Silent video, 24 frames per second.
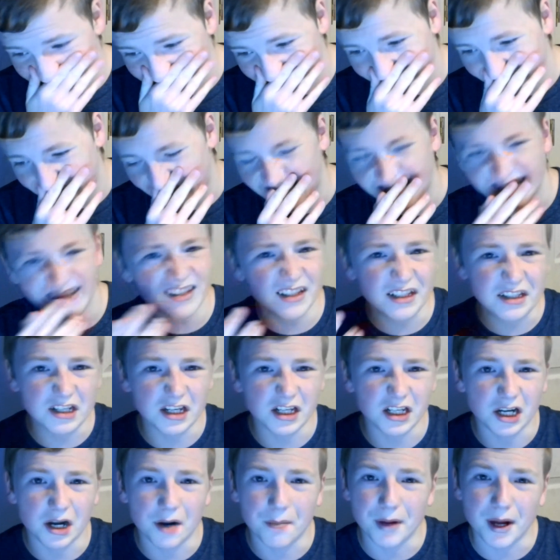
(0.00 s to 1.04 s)
I guess it's gonna
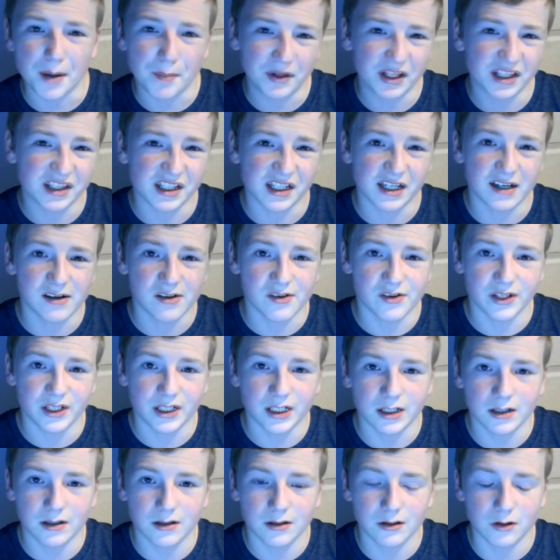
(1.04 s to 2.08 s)
come out by the end of the
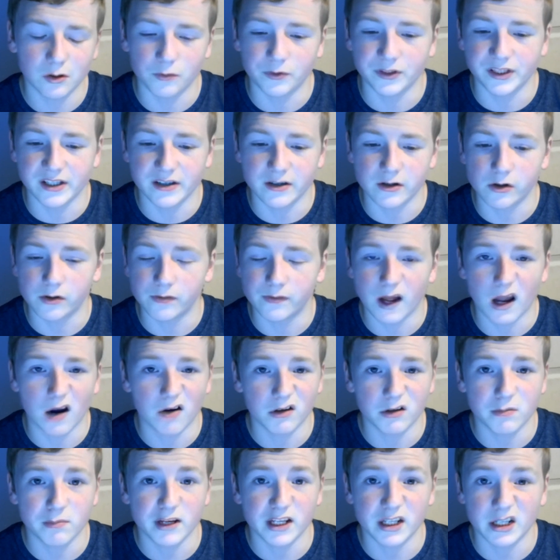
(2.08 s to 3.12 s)
year or when this whole
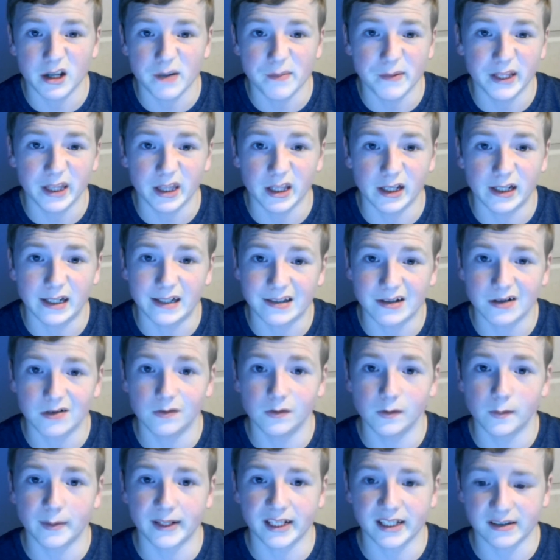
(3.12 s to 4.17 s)
virus pandemic thing is
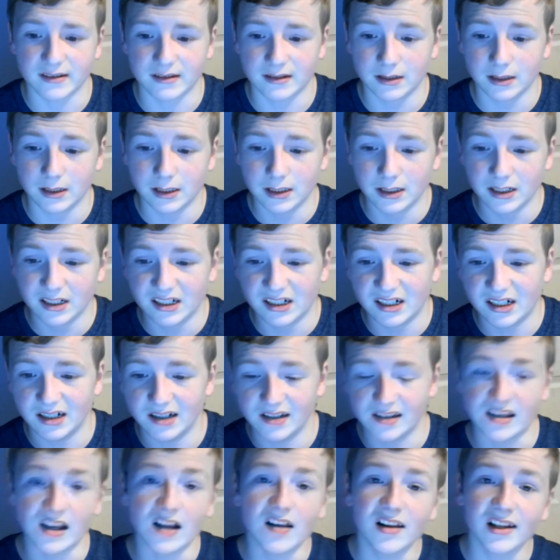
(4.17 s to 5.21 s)
over, because
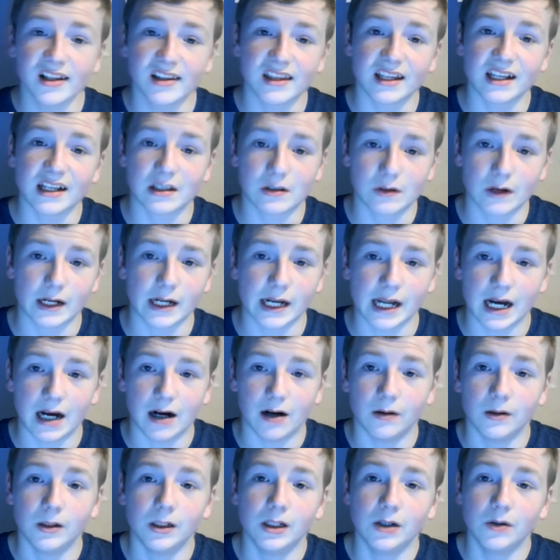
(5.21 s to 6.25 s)
selling things right
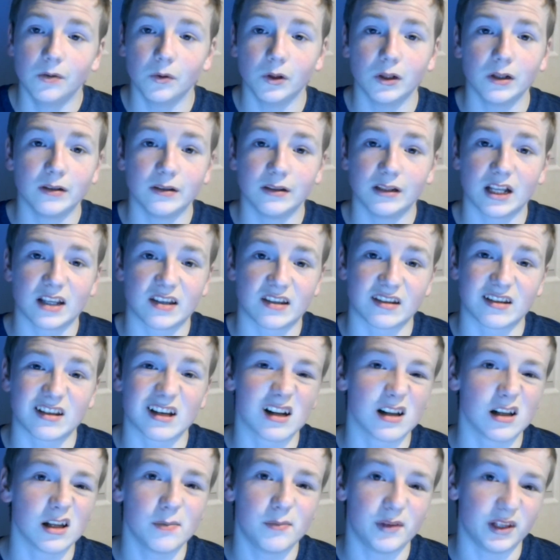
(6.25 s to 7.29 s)
now wouldn't
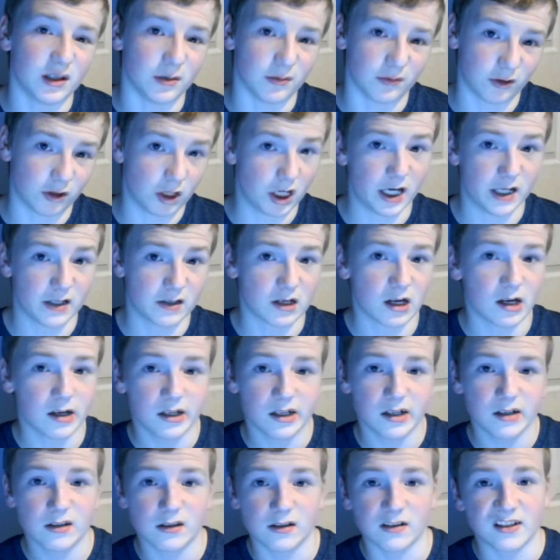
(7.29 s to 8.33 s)
necessarily be the greatest
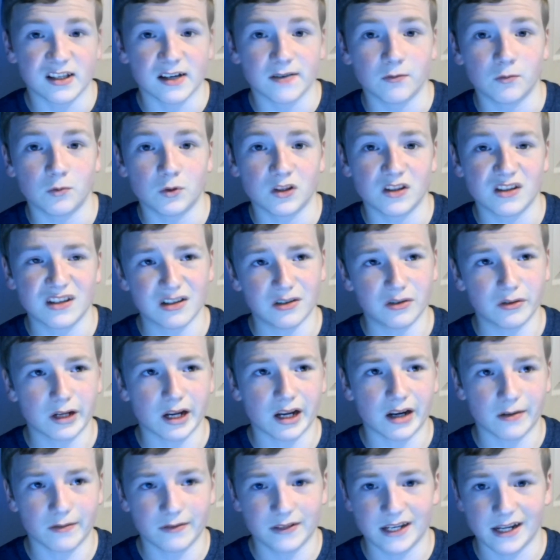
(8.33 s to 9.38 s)
idea since everyone's still kind
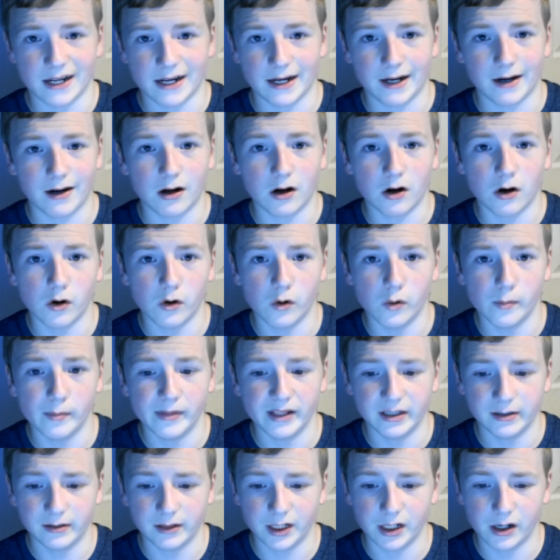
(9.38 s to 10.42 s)
of staying at home
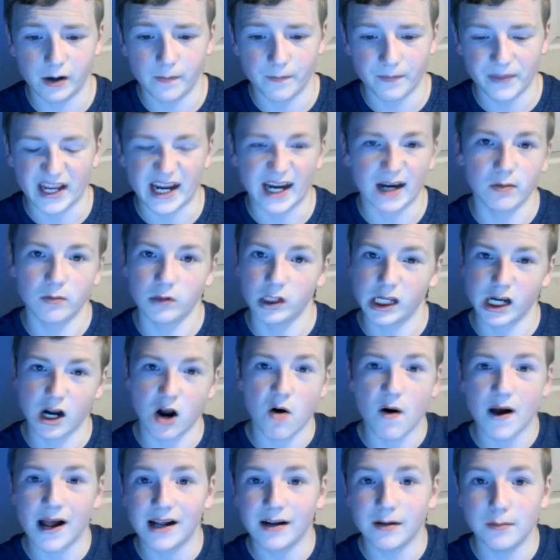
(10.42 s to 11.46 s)
and they can't really go
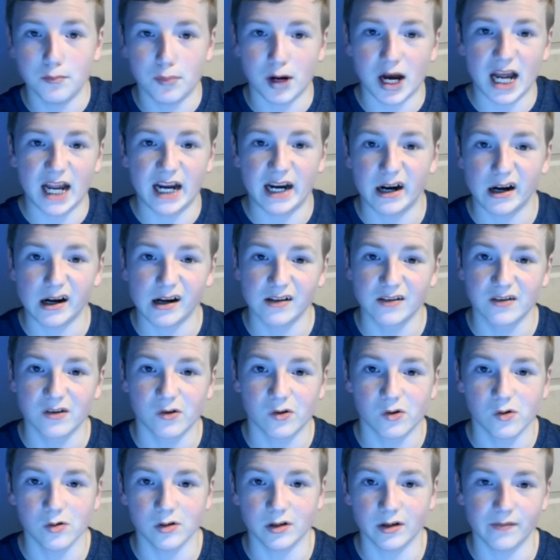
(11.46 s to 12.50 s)
out and buy a
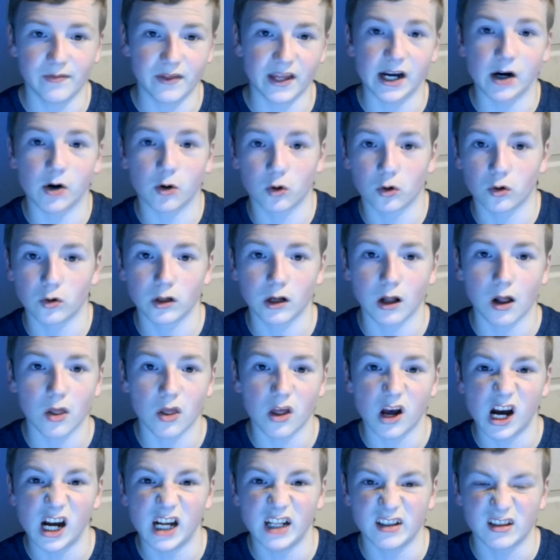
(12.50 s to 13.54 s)
console, and if they order it
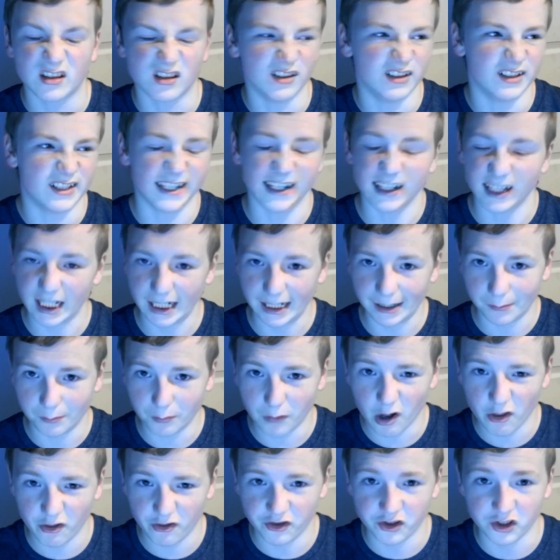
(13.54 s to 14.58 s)
online, it's gonna take like a
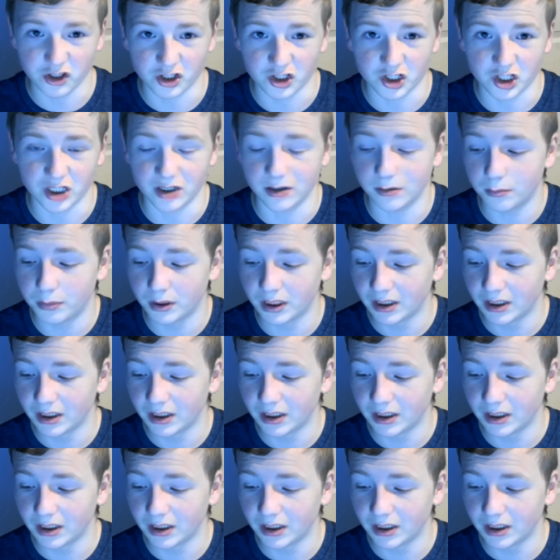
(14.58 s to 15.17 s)
month to ship.